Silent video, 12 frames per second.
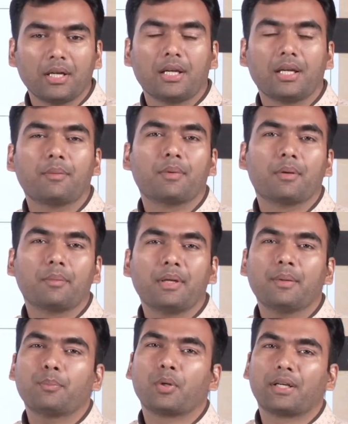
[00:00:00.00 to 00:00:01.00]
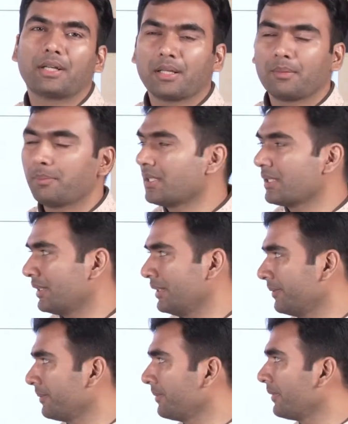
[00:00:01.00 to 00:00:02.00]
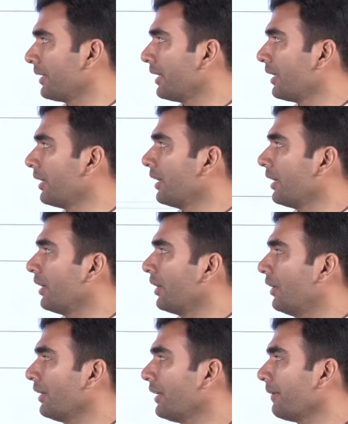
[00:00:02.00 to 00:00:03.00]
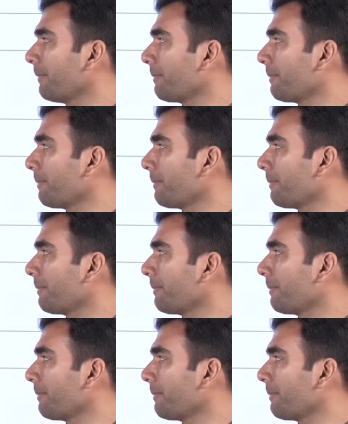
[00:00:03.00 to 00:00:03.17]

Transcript: He will be a political person. Okay.